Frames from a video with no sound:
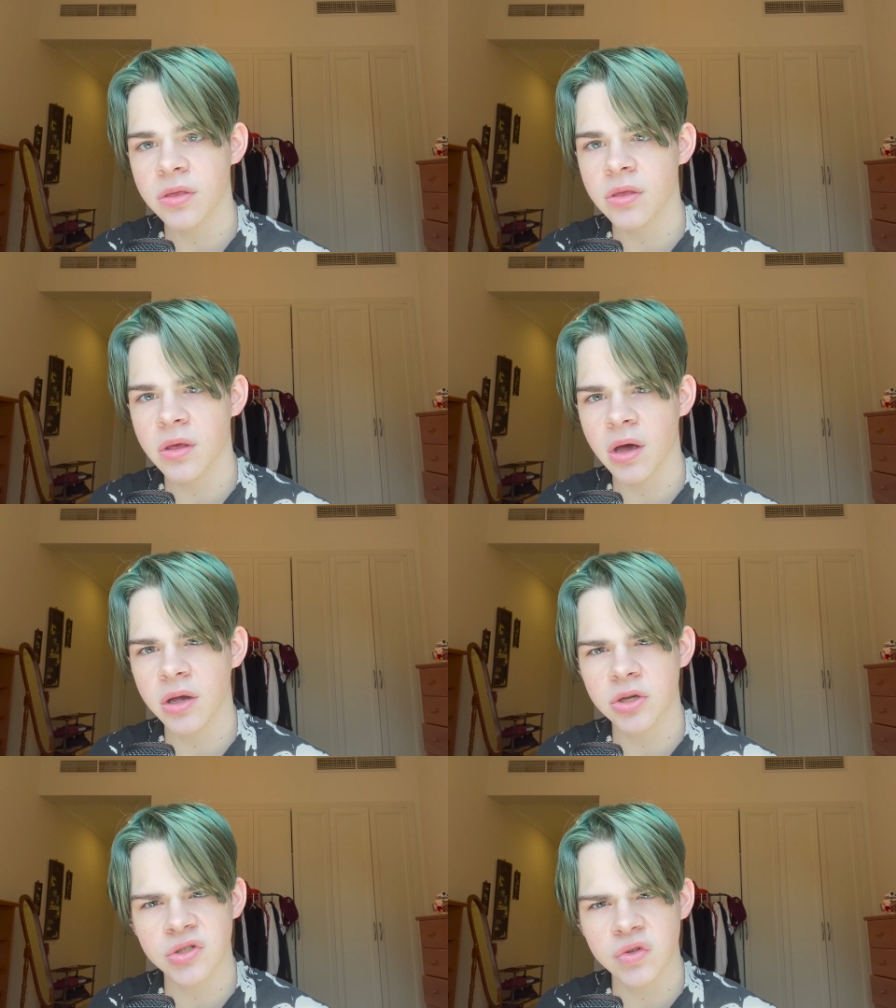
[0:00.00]

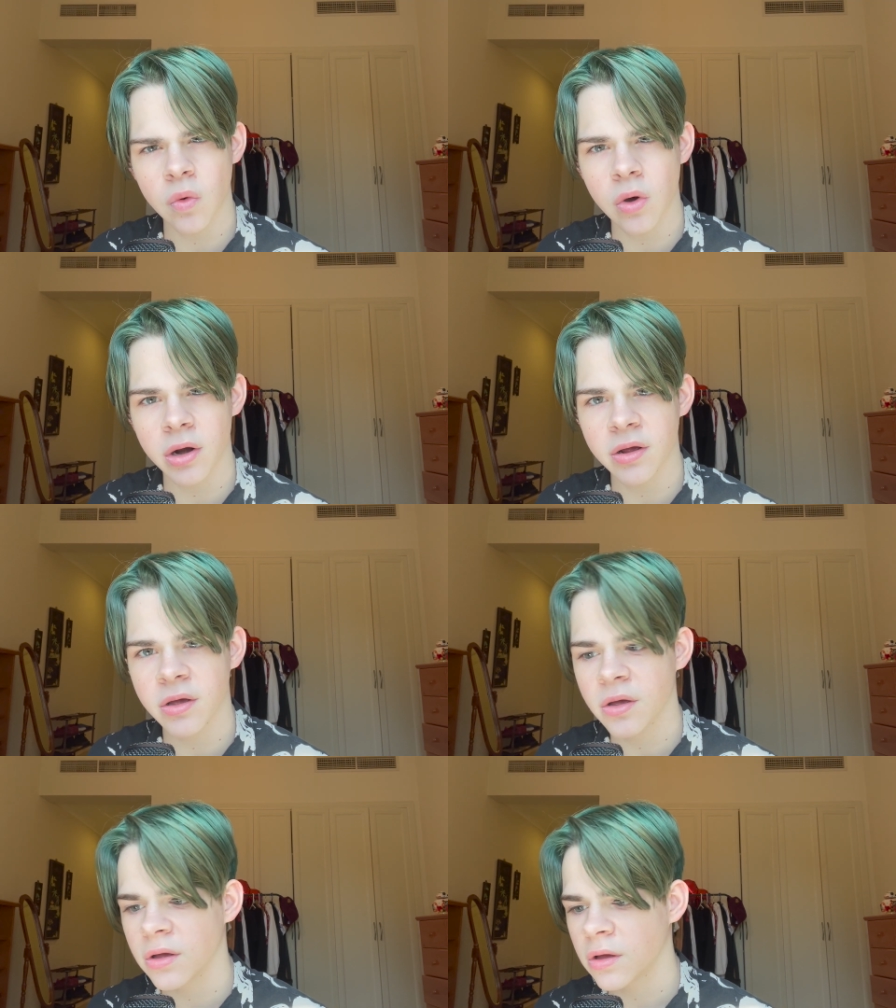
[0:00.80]
the sword
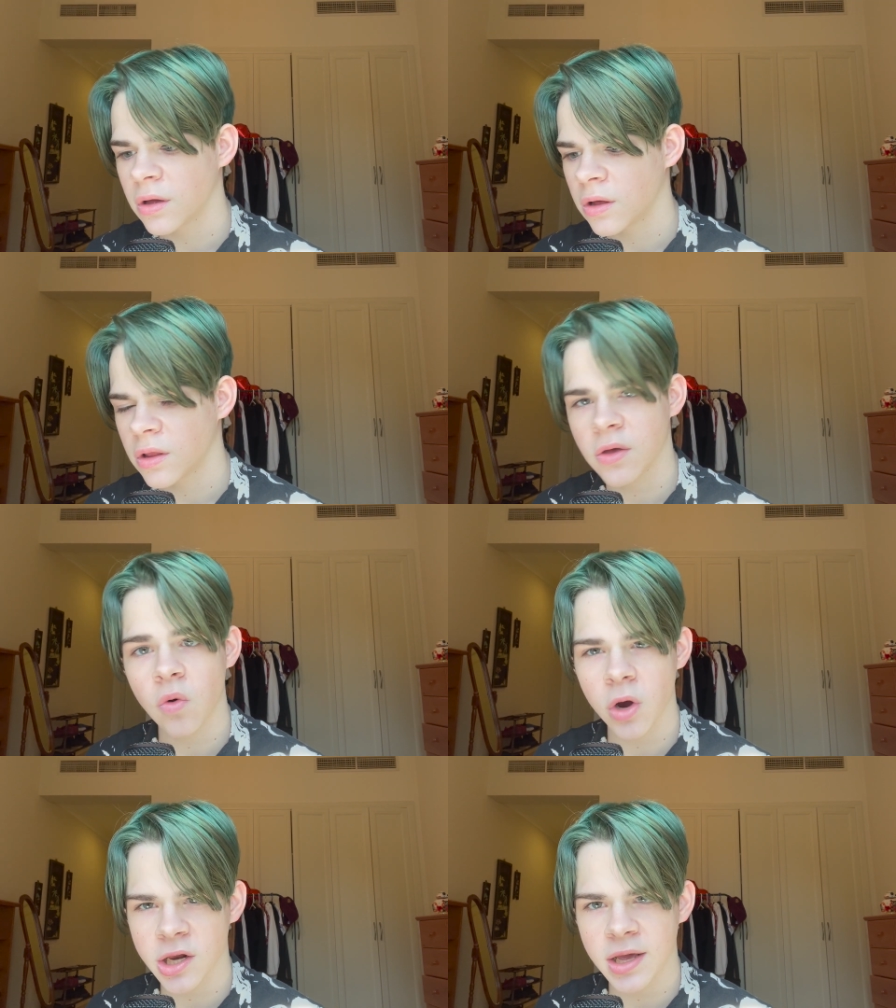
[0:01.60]
the
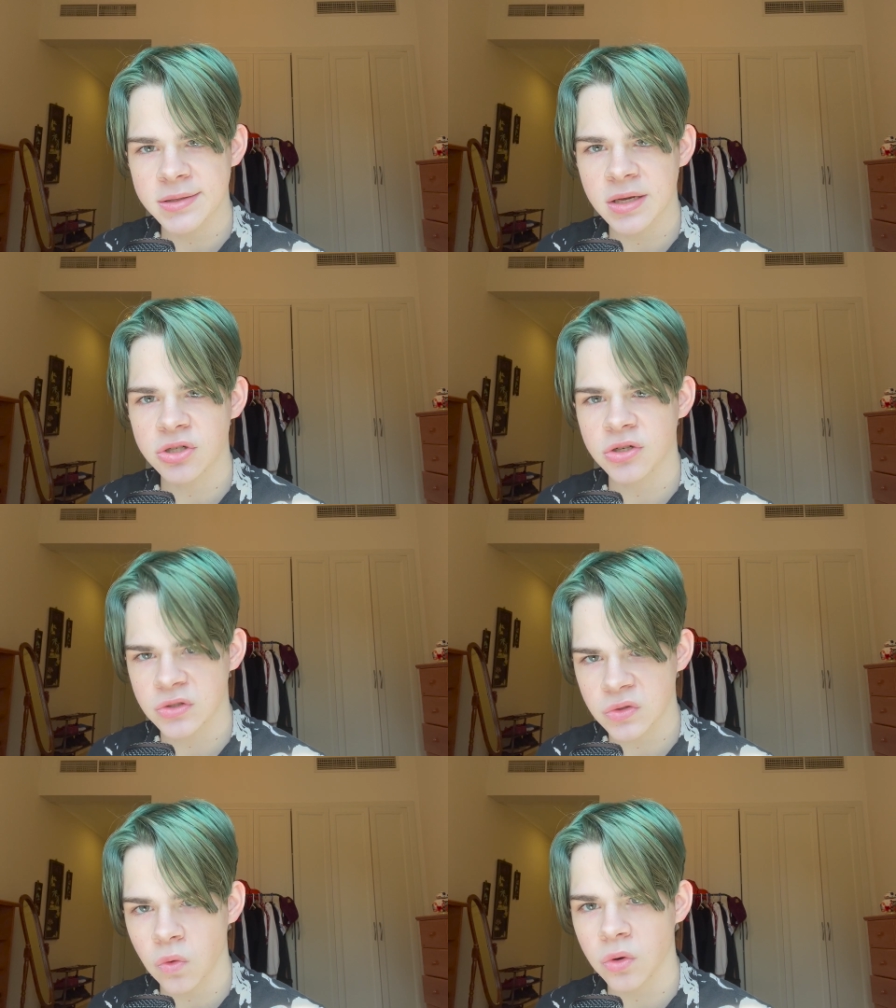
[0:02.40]
organization
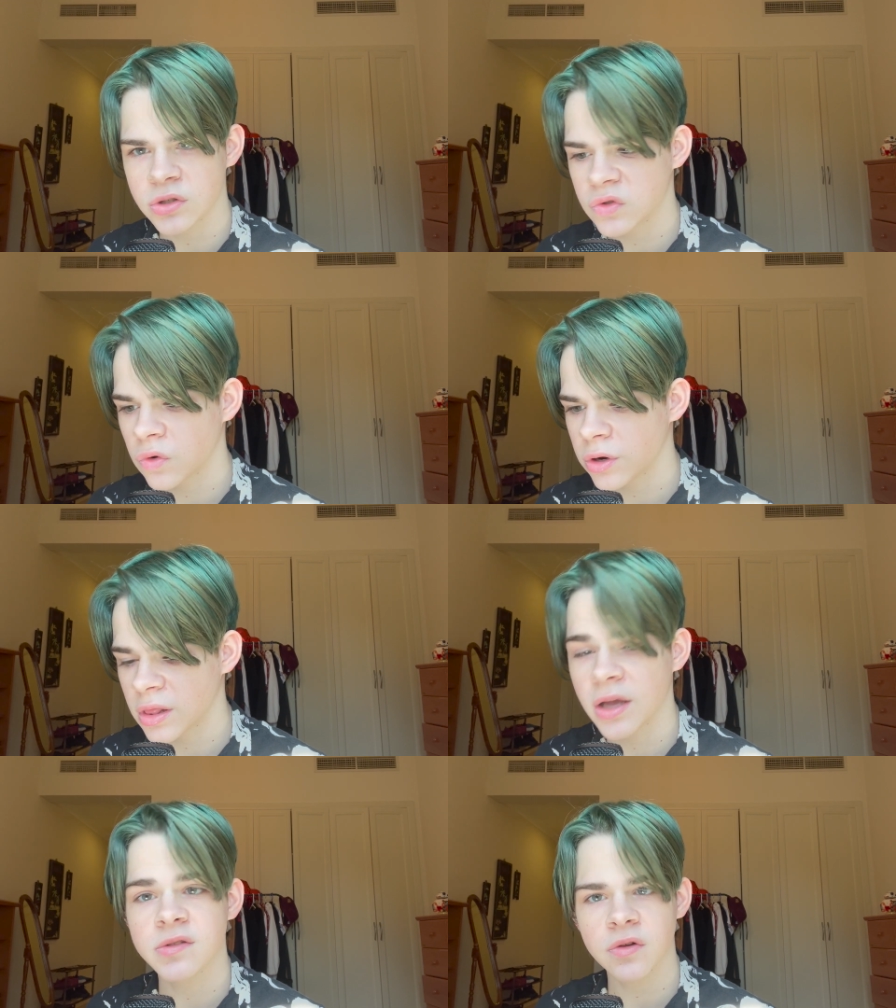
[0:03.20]
S.W.O.R.D.
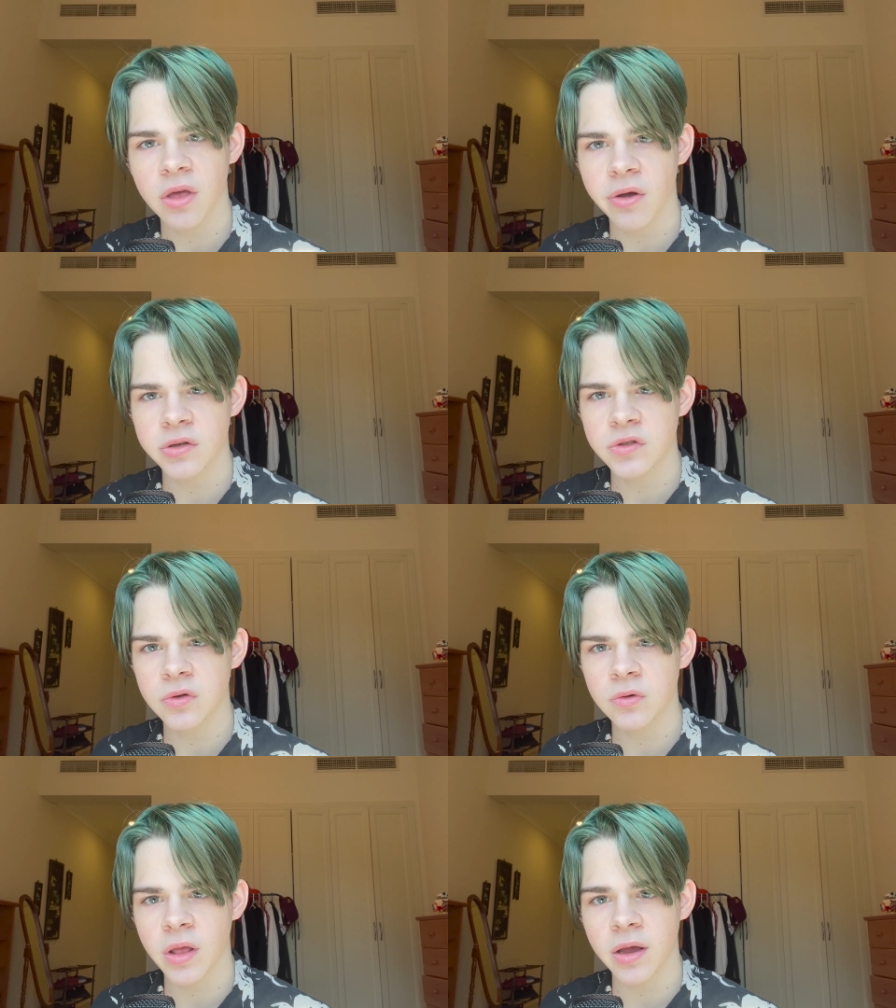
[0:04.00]
storyline, so there are two
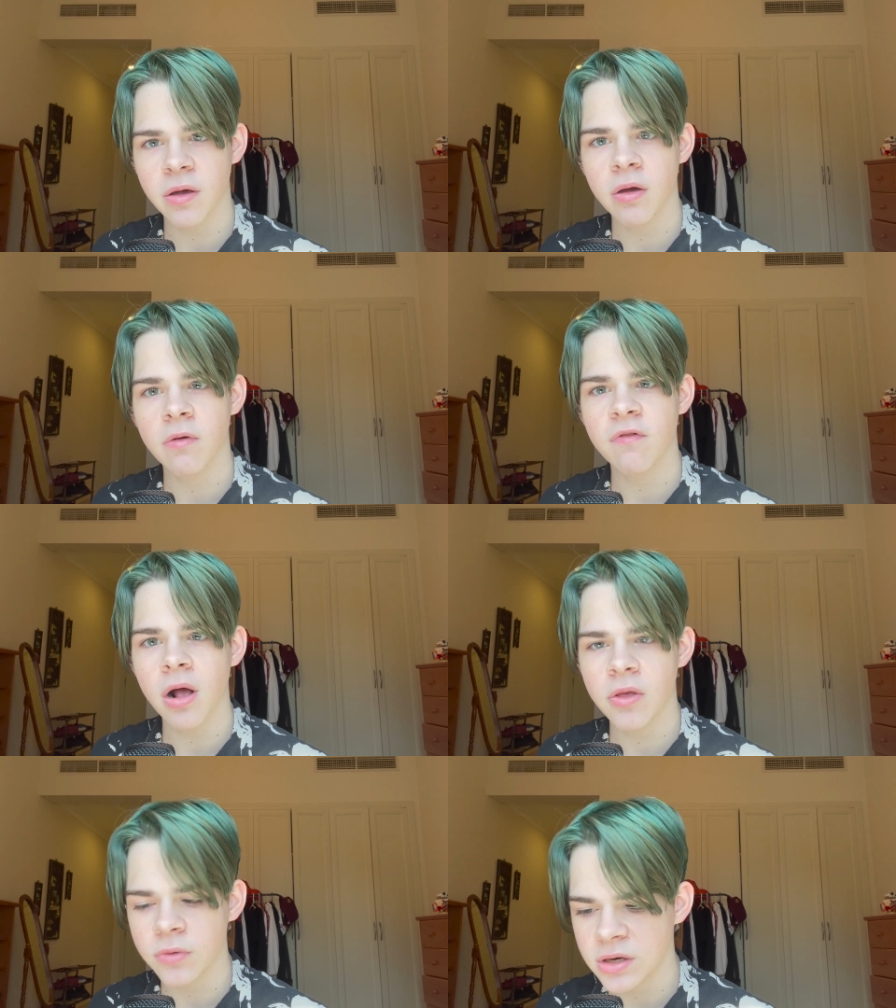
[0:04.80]
like
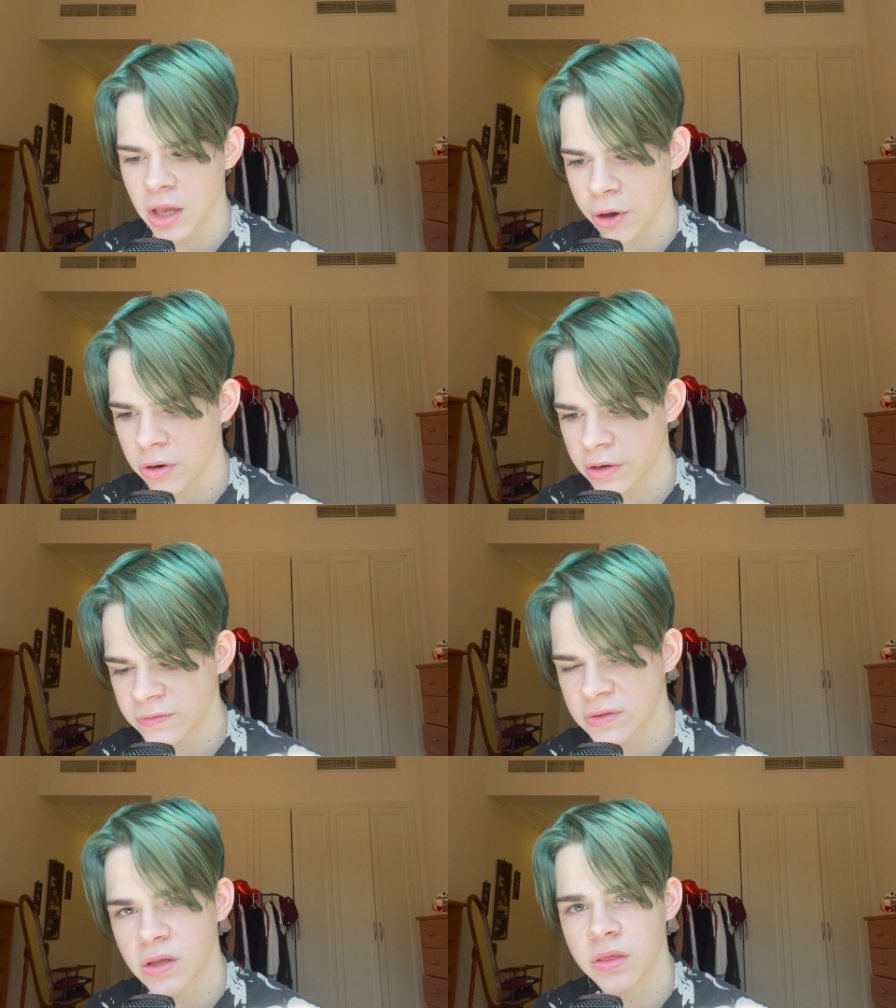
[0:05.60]
following
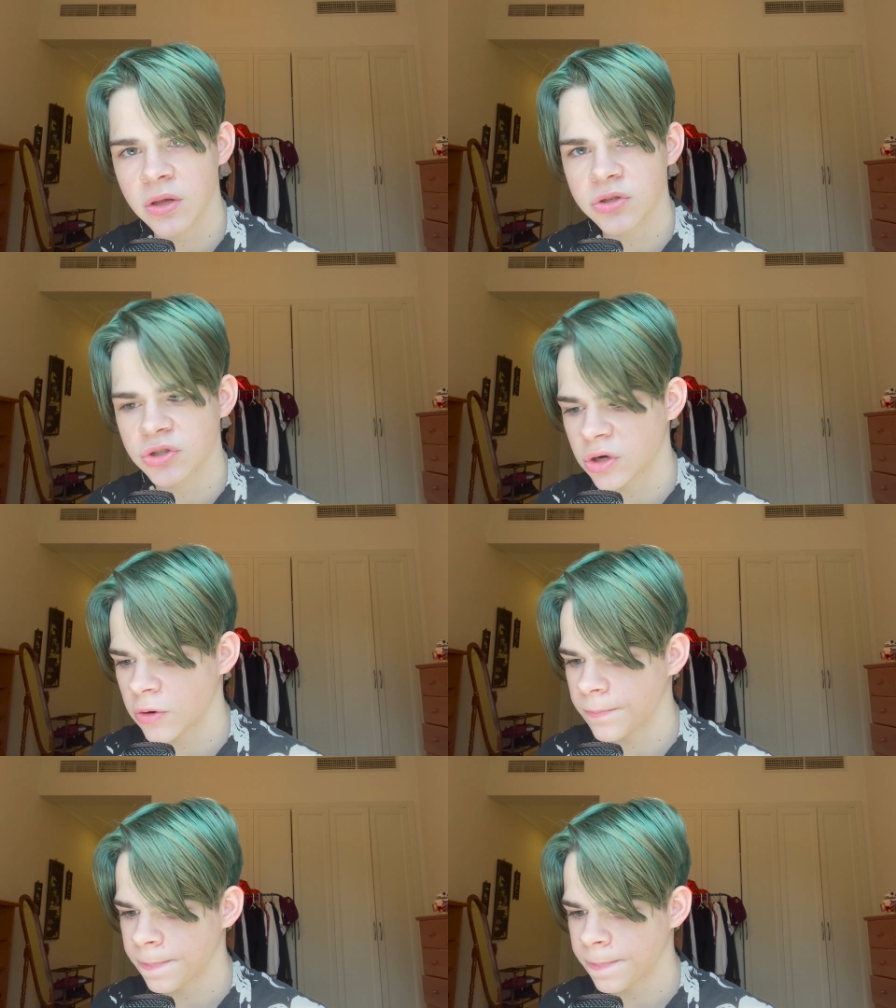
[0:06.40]
narratives in this show.